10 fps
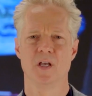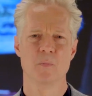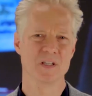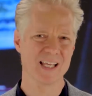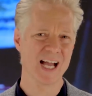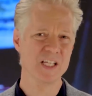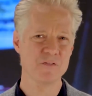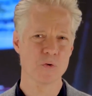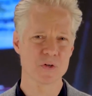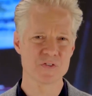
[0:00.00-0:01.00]
But the
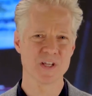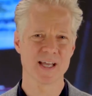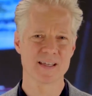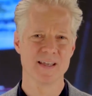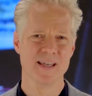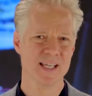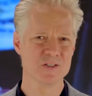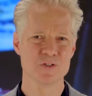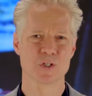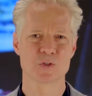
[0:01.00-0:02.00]
ID4's tech
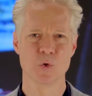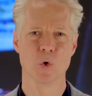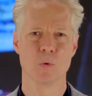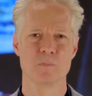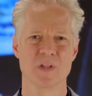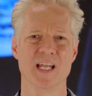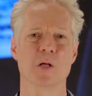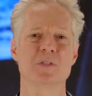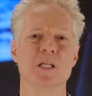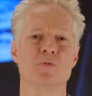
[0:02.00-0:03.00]
isn't just cool, it
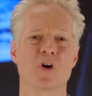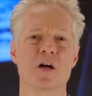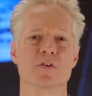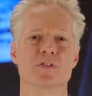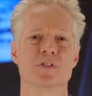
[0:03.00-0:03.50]
helps keep drivers